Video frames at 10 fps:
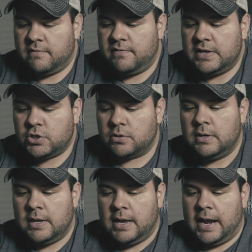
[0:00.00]
feature,
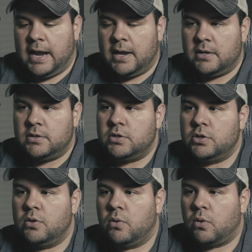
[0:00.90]
and
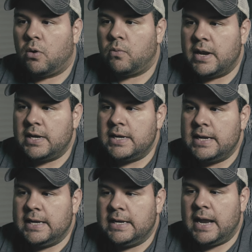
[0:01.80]
you are already
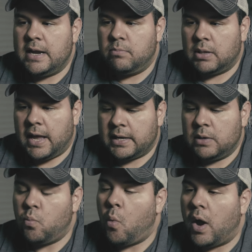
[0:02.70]
in a black
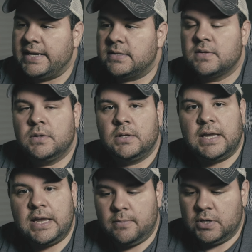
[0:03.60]
and white
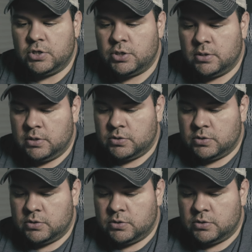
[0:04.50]
image.